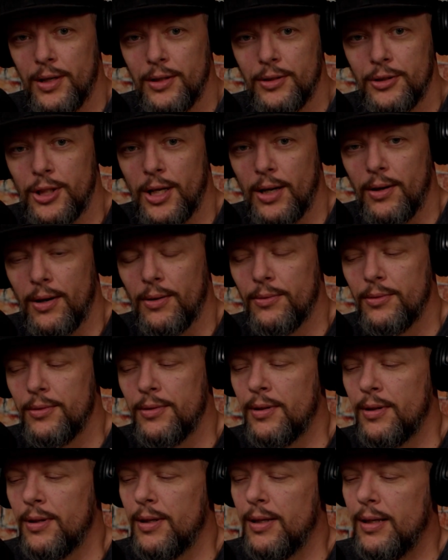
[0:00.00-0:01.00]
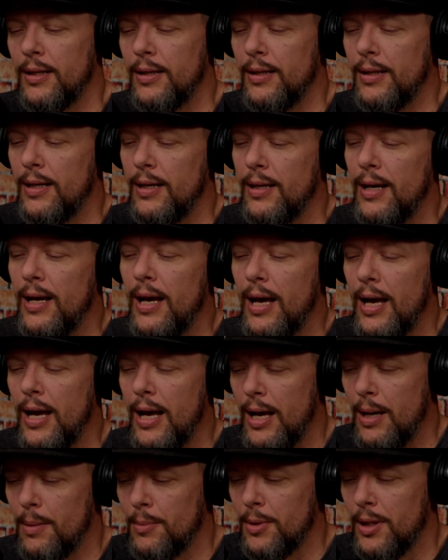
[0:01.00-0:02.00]
to shout out.
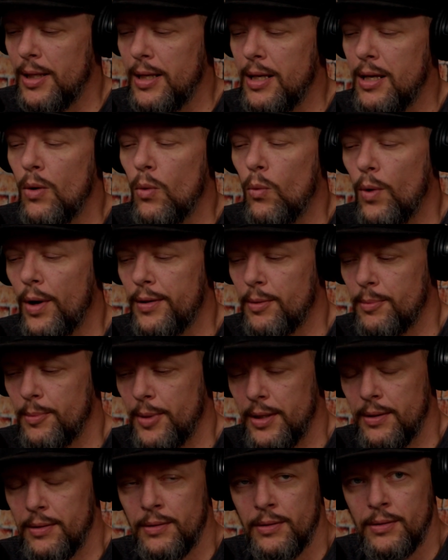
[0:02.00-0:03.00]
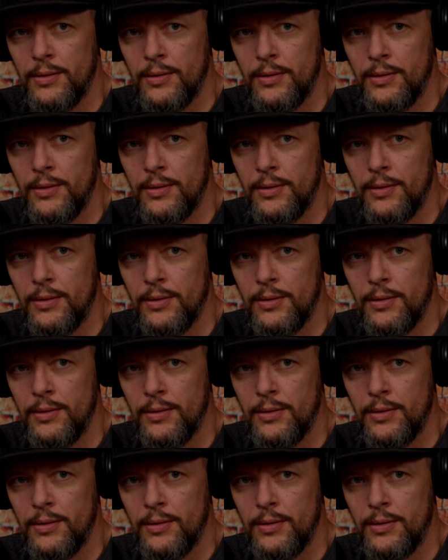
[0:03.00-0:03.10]
Emily Weatherman.